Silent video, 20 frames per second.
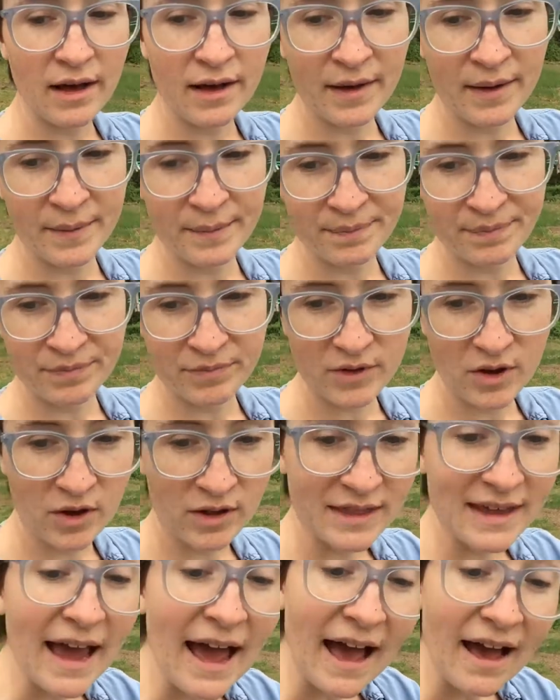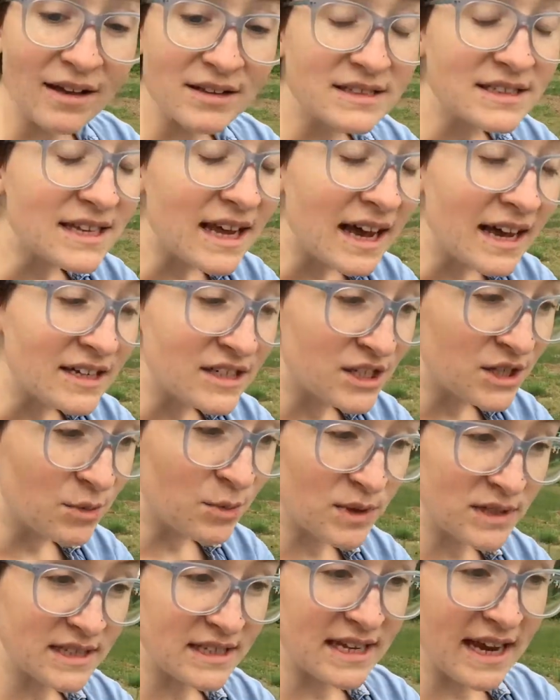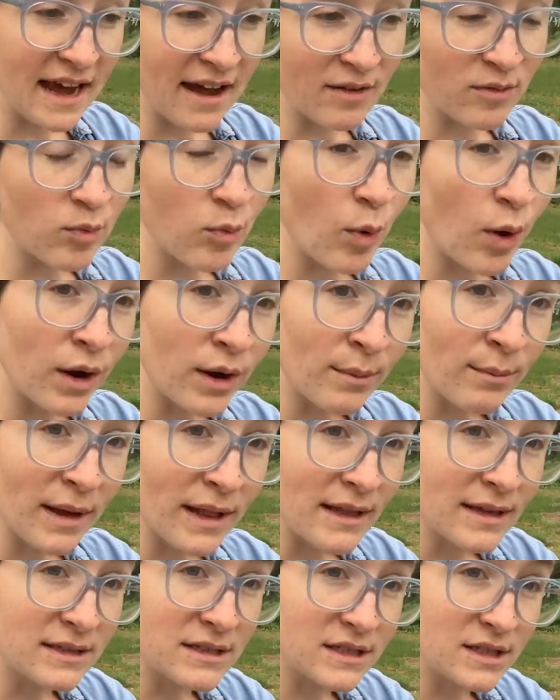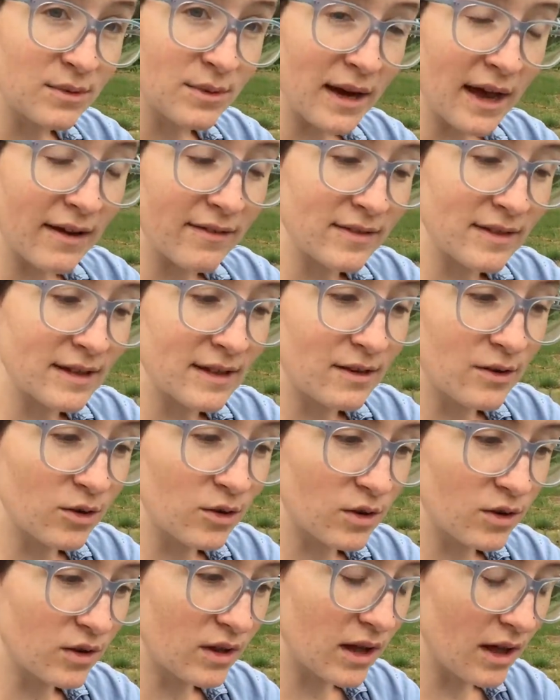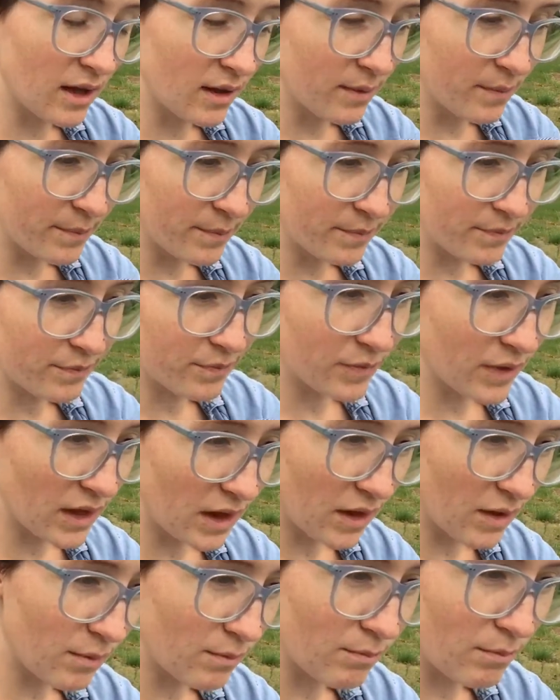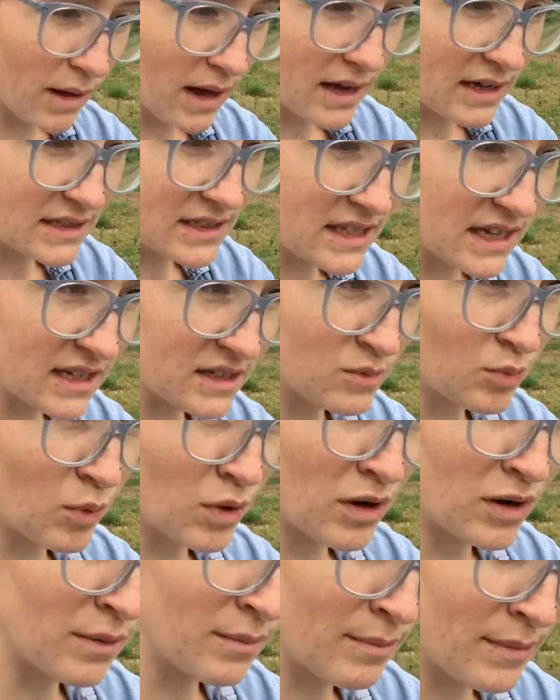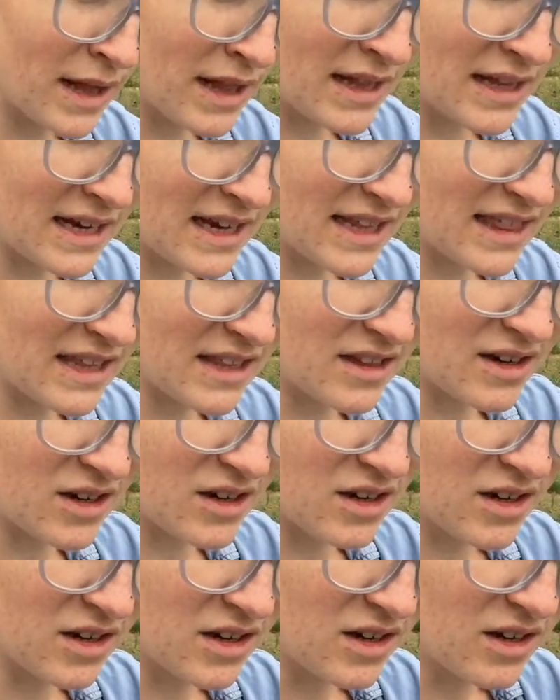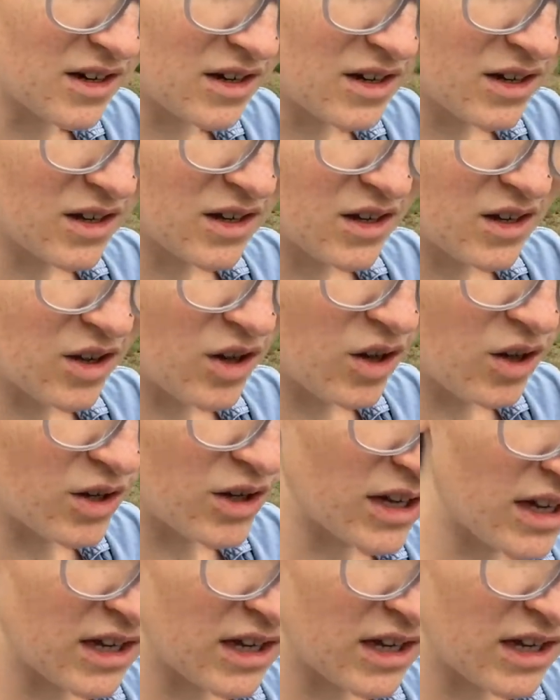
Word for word: um, on the outside, she wants to have watermelon, so we have a little um, pocket-sized watermelon. I think they're called